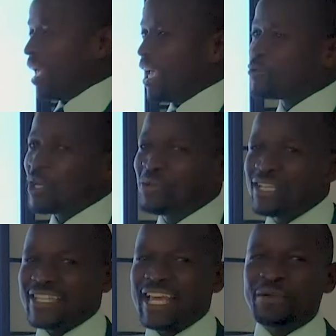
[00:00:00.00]
And when
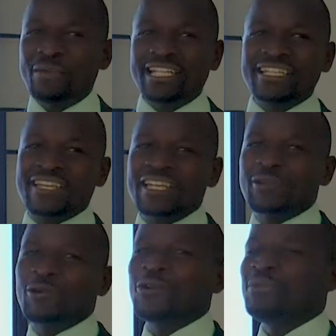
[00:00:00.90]
we say a man is an
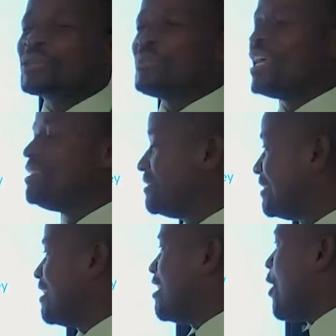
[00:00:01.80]
economic man,